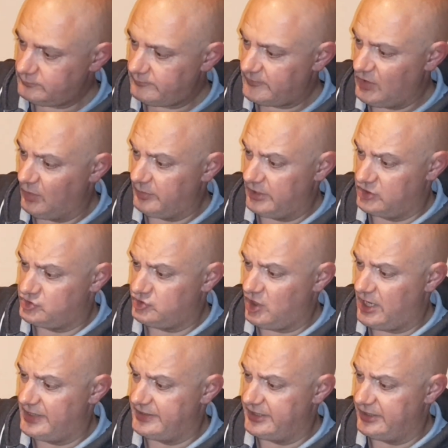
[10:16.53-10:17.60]
I'm going to try
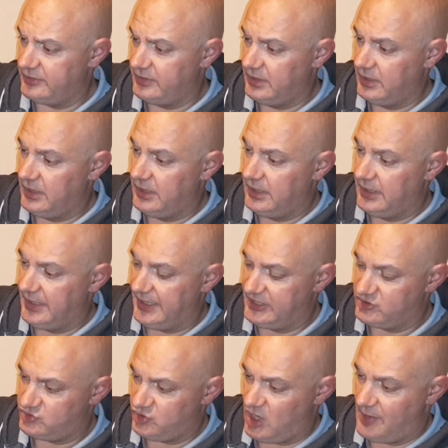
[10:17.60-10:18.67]
and do, is
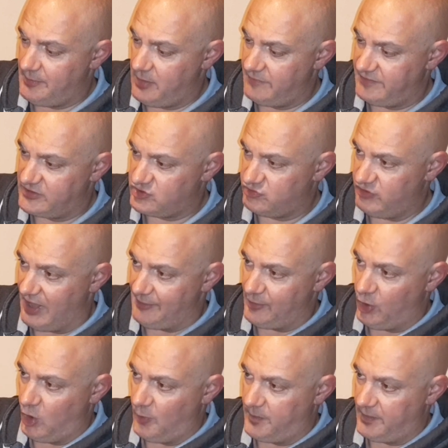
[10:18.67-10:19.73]
try and move this grip
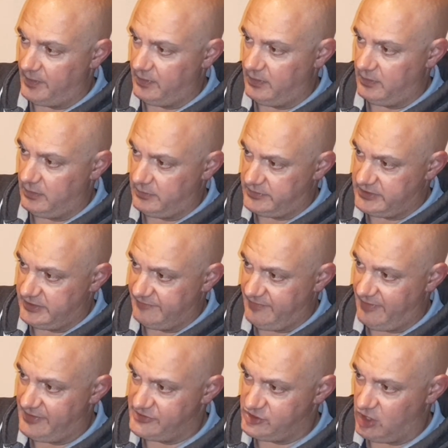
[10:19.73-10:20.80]
up to the
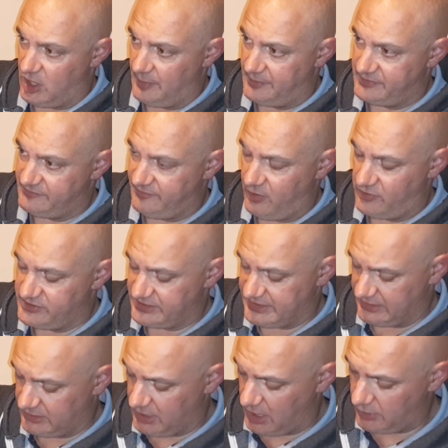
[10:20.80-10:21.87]
very top as far as I can
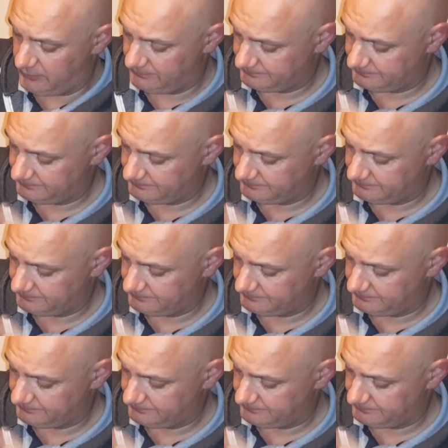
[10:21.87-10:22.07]
go, and